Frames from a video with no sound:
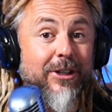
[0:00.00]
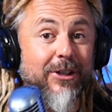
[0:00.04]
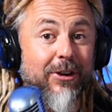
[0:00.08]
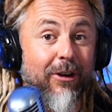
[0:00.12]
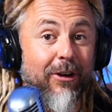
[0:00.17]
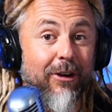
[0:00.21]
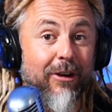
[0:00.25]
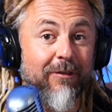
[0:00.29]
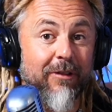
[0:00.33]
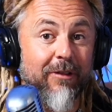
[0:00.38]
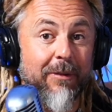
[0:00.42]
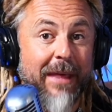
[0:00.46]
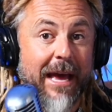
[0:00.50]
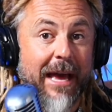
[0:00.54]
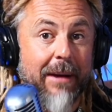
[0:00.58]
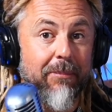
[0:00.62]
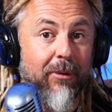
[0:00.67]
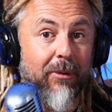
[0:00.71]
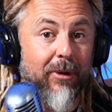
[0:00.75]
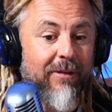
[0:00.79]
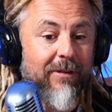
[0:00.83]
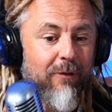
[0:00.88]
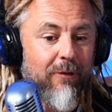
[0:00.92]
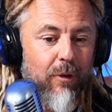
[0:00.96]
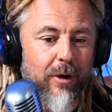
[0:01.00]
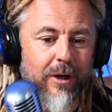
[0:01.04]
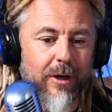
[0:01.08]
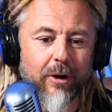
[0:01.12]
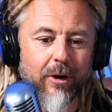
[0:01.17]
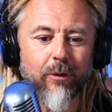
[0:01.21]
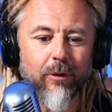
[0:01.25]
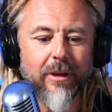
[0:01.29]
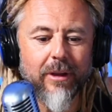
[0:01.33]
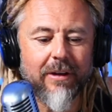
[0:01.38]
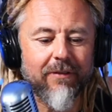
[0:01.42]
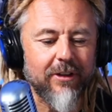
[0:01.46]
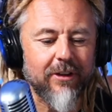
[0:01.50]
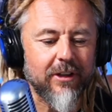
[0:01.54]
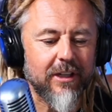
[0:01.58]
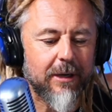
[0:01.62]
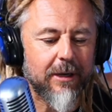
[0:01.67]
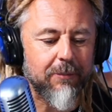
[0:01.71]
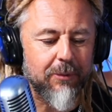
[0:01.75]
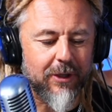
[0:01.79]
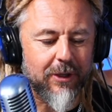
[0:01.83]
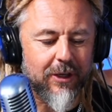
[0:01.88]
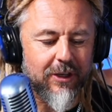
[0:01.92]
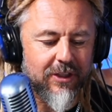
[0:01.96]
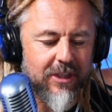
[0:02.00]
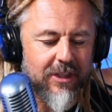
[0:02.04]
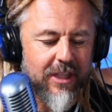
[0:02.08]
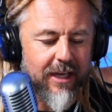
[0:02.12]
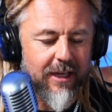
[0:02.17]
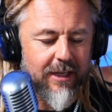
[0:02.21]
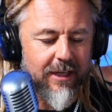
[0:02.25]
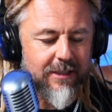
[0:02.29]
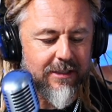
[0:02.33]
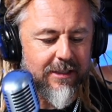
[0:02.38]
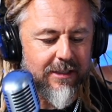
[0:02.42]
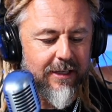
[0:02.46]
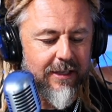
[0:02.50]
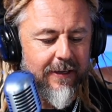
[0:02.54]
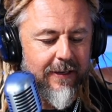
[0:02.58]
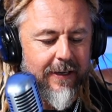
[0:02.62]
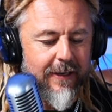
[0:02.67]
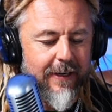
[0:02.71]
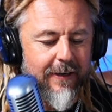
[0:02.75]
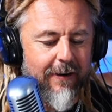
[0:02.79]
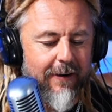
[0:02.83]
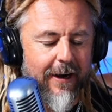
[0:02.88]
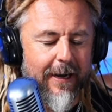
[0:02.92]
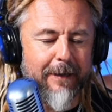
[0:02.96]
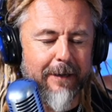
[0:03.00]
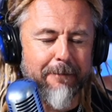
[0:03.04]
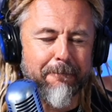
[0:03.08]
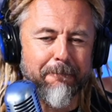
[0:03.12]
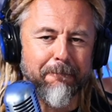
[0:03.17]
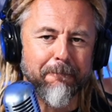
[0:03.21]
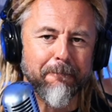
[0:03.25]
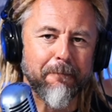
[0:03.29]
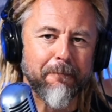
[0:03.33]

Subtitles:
your heart from that point forward and only fill it up with good things, right?